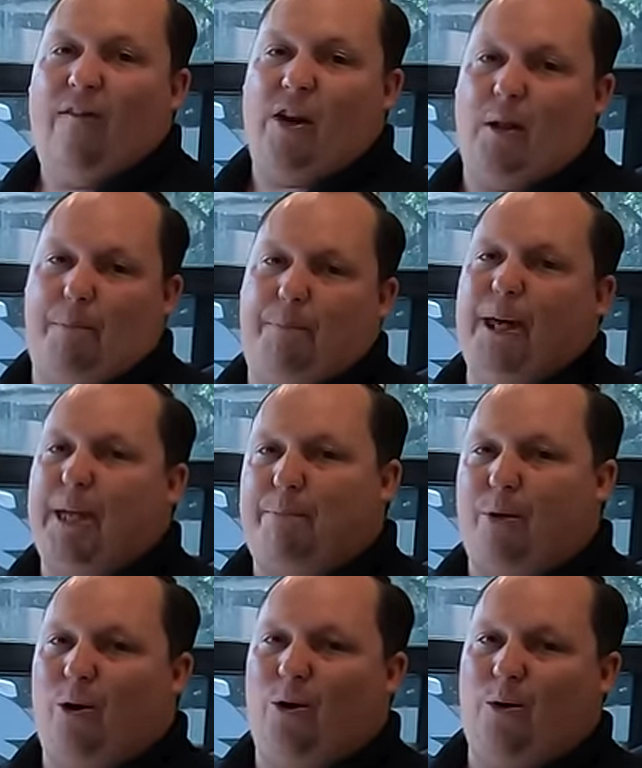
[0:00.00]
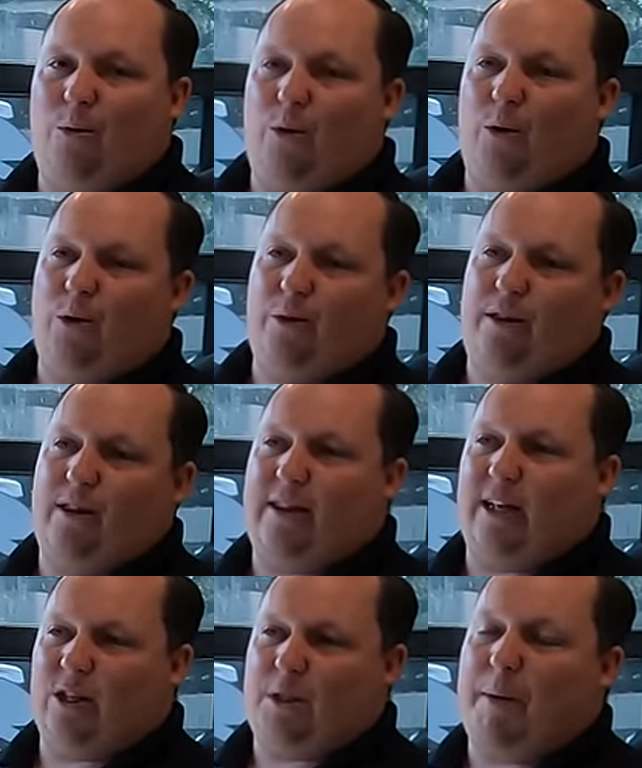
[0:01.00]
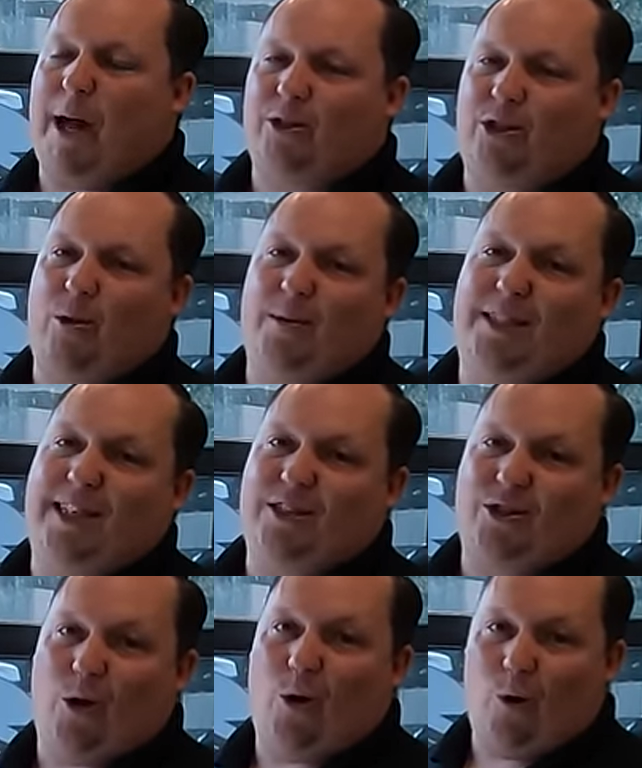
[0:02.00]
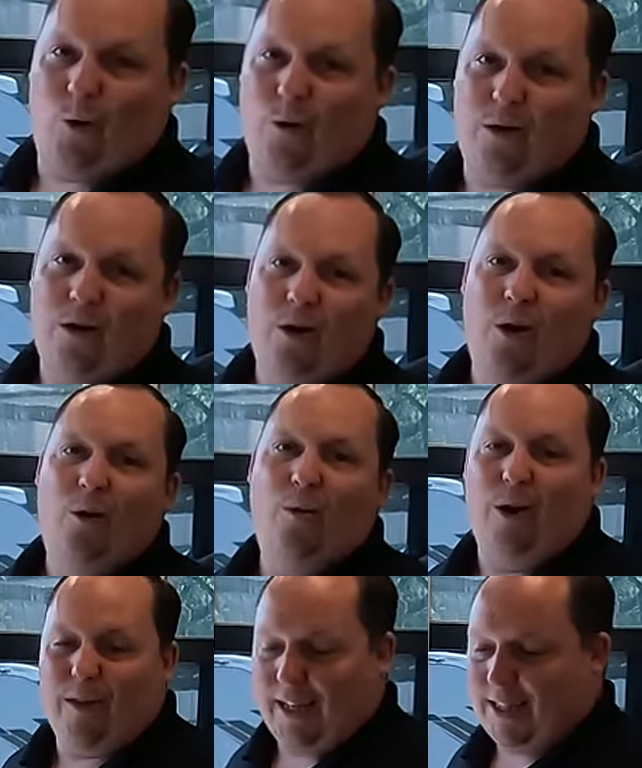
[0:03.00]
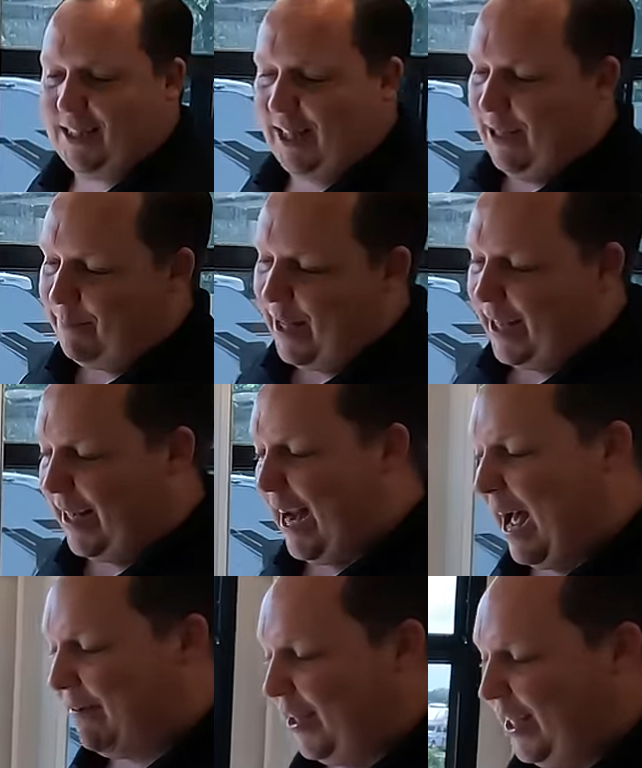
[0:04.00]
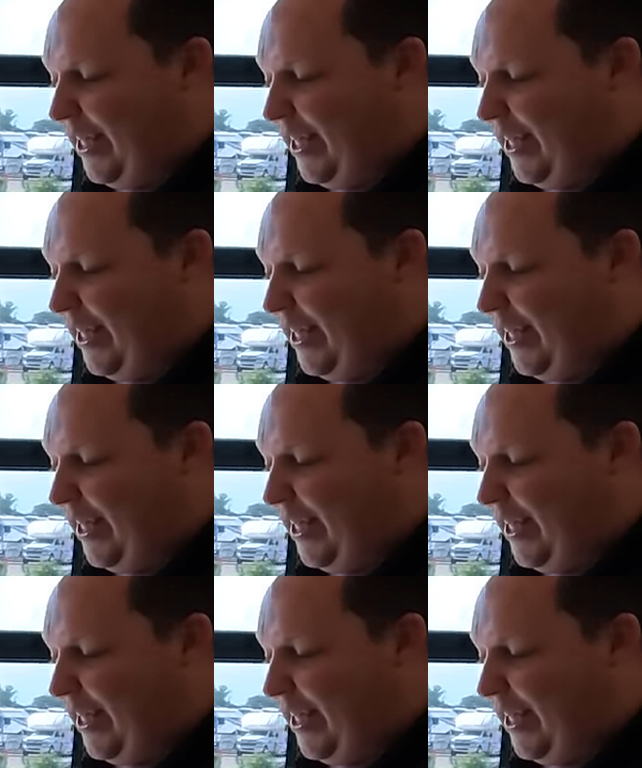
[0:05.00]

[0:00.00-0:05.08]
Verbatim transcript: for the people who their spouse always gets cold while they sleep. They can have a